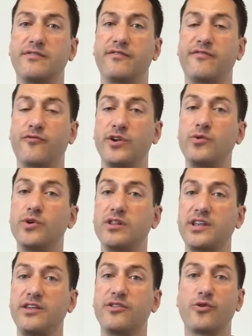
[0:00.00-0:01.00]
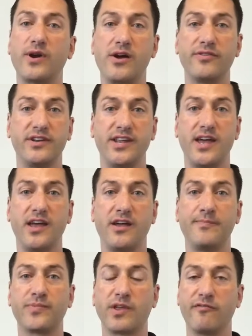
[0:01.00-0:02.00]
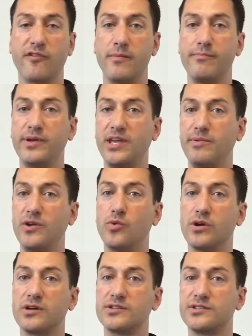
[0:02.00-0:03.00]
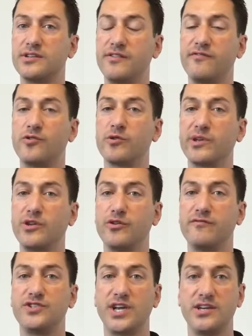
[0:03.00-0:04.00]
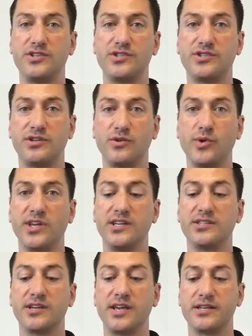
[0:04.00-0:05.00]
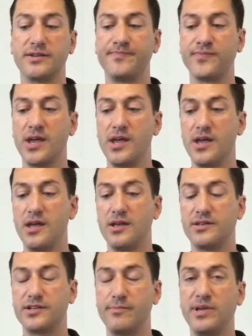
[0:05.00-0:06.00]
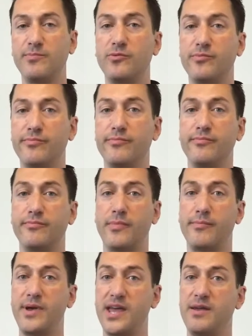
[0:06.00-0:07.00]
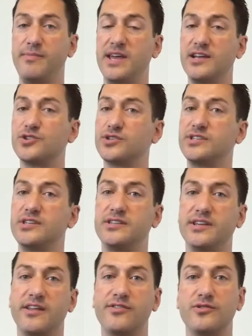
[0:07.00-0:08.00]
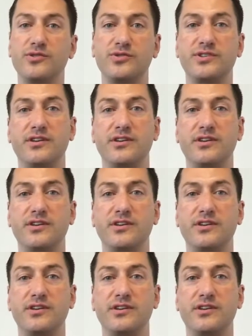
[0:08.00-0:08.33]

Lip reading: frequently throughout the day from PBWorks informing you of changes to the wiki site. Some people may be interested to get those